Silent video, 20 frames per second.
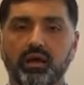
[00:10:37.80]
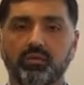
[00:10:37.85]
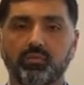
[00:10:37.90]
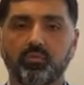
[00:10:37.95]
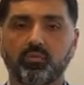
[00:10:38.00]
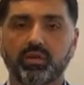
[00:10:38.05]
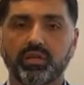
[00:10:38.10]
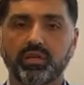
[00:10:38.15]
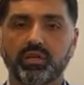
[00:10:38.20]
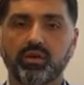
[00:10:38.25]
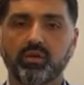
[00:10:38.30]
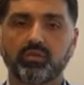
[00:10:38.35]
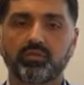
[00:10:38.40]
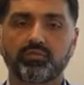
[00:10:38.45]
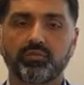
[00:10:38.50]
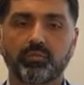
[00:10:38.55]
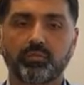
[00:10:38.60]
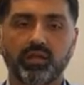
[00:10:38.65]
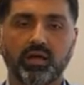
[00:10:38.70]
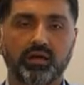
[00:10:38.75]
We know
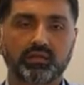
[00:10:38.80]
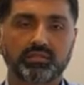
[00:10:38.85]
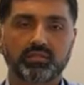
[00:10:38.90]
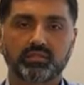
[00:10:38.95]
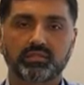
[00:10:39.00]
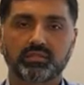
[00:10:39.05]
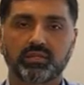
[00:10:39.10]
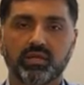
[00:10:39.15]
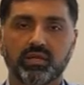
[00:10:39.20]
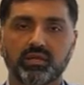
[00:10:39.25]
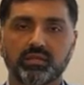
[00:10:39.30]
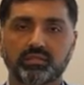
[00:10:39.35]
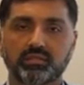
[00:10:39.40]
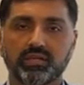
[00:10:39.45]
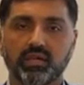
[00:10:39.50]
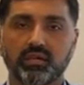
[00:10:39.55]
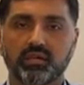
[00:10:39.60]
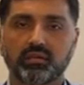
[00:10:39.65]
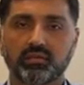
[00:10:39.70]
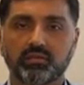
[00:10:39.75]
from lots of studies
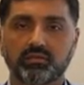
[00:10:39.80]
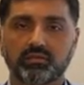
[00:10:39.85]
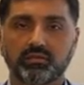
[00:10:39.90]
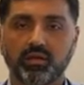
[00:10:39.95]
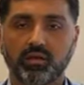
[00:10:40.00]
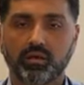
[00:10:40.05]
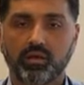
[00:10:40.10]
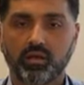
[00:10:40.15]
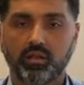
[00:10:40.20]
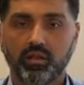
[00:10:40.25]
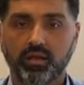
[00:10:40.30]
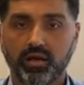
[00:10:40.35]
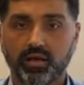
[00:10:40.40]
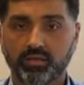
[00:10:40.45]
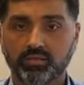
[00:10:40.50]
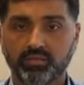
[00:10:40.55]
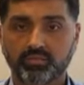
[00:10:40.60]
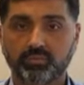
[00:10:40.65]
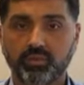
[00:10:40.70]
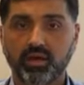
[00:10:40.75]
that a lot
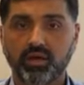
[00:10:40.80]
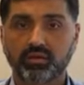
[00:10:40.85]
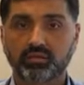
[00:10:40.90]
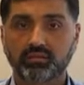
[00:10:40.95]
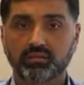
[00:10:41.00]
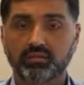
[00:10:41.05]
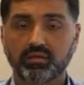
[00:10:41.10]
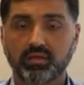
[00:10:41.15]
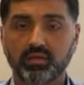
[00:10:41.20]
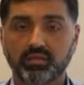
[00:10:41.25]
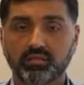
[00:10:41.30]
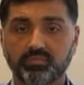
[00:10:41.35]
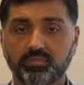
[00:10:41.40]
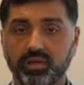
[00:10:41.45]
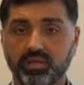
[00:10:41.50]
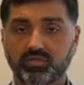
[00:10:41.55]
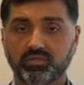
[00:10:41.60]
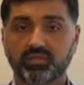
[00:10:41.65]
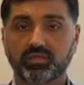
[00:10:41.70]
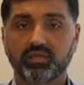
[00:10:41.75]
of spots,
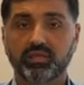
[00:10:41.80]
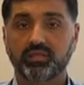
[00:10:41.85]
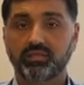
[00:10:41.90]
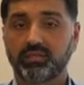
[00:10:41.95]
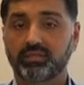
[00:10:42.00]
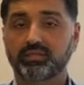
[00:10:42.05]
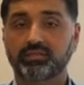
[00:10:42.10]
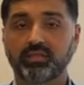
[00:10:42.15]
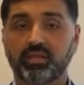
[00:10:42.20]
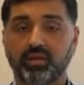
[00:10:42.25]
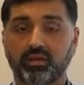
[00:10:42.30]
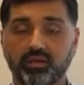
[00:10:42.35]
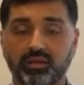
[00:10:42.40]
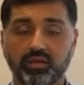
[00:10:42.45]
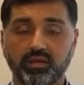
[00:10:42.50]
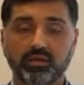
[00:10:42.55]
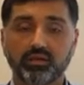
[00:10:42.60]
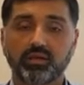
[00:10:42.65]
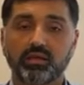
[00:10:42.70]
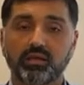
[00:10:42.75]
especially in this
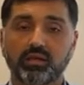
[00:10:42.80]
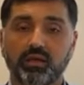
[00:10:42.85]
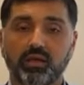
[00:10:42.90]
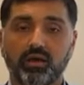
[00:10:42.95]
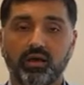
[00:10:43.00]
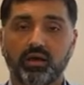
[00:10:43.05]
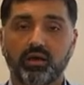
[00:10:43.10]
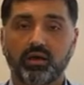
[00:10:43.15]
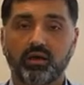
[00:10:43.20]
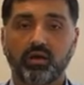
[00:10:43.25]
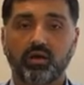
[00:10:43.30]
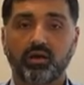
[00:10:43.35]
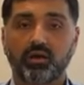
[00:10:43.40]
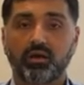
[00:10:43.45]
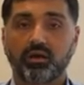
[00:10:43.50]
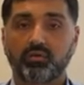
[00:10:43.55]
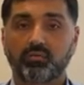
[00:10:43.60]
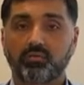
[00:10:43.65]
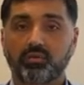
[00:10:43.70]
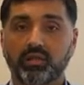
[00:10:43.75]
area,
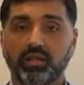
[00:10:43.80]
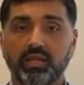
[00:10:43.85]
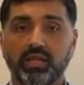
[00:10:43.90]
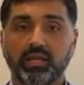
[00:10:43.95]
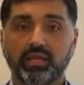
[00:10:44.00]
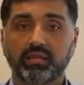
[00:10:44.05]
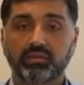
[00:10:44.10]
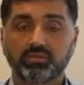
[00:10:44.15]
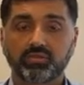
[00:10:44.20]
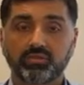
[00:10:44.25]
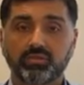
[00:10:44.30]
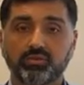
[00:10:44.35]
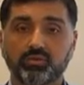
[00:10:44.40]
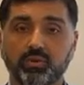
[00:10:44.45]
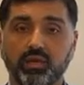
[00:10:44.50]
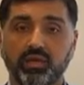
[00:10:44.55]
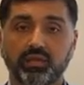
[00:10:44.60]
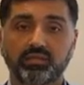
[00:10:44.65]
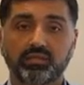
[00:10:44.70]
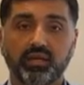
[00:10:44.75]
are related to
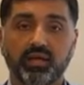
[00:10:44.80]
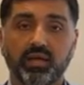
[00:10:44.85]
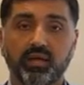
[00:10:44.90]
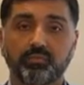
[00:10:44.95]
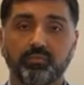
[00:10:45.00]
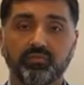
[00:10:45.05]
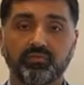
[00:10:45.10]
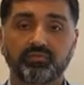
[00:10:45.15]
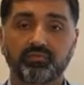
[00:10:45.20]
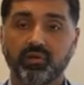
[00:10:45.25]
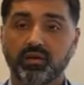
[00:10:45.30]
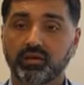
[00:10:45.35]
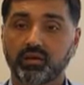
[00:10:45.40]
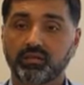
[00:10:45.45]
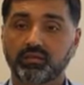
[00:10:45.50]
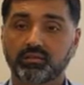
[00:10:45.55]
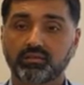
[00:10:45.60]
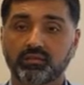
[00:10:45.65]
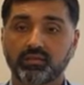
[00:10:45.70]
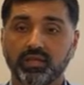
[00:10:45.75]
a type of
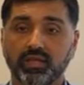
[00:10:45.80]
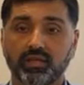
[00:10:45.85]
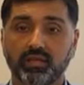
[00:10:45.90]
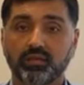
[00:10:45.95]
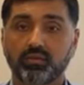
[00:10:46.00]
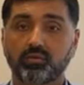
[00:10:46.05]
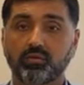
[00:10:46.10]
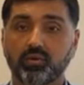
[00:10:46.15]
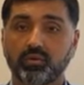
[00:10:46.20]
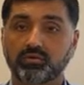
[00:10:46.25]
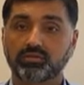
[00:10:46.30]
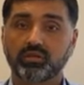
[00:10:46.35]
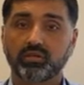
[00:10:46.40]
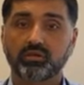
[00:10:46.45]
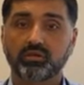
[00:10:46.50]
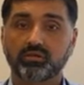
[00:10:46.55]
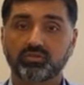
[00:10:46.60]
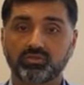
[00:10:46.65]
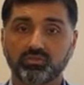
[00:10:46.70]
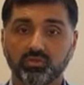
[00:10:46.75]
fungus that grows in
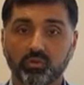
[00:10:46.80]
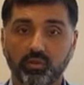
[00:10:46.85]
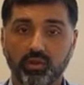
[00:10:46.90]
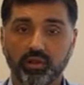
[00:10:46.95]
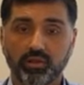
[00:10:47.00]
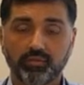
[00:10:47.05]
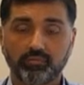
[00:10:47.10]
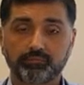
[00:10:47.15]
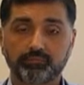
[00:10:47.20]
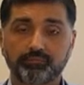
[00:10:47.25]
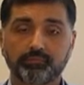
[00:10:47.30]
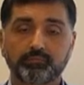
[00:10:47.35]
the soil.